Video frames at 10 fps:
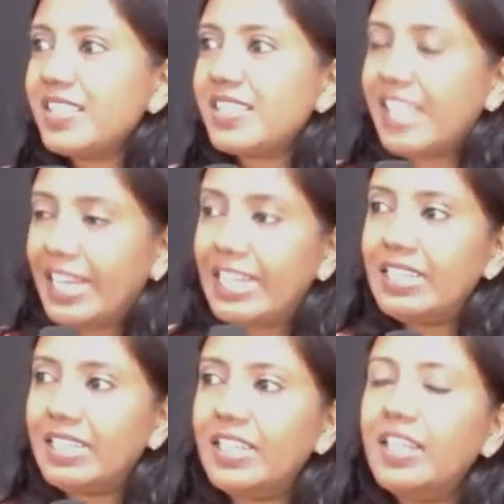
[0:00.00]

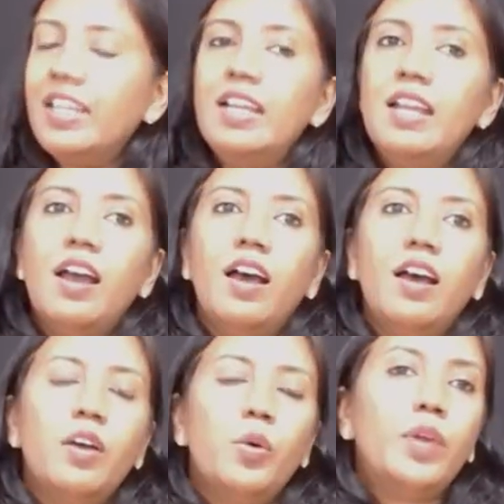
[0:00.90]
Secondly,
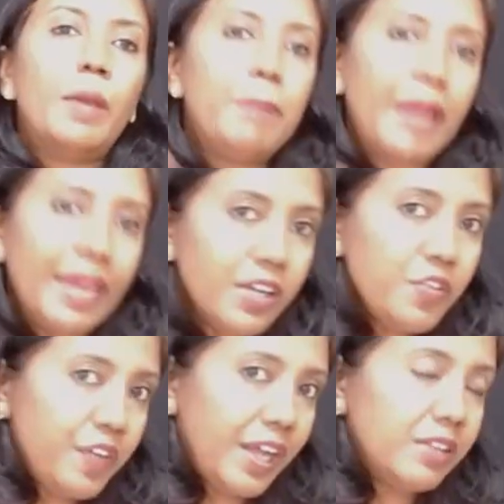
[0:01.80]
uh, we are praying in
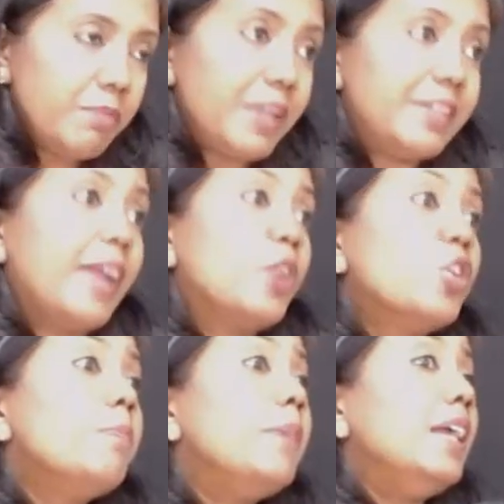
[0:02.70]
faith, but there
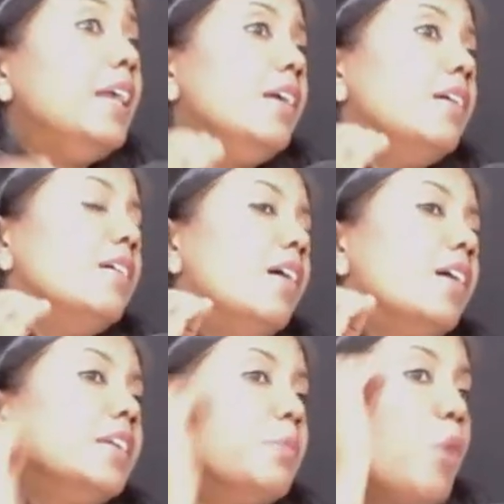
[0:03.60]
could be a
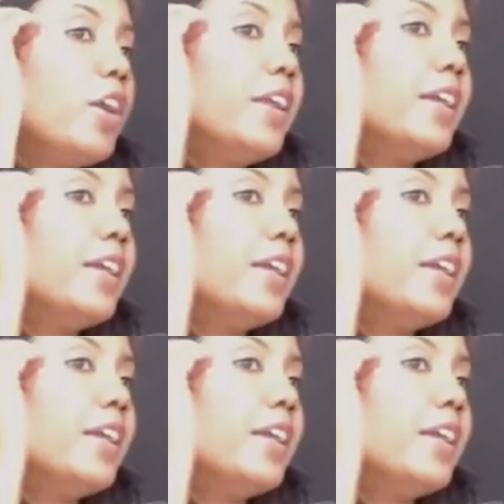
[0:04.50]
demonic